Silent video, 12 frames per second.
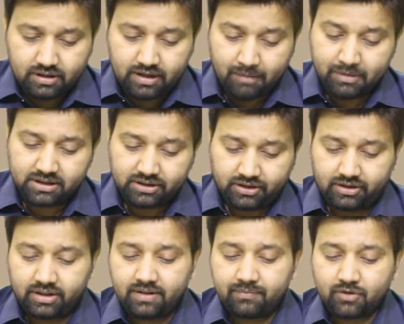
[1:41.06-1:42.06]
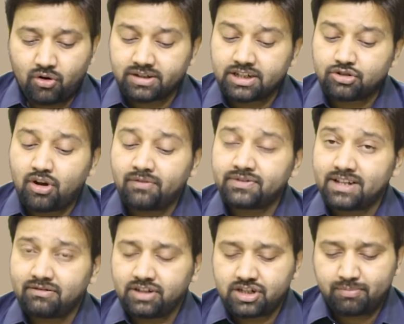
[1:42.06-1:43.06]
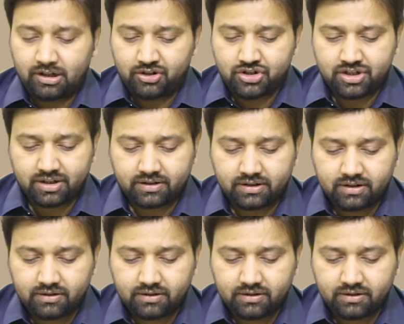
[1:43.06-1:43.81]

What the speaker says: Number 3, causes of sewage pollution.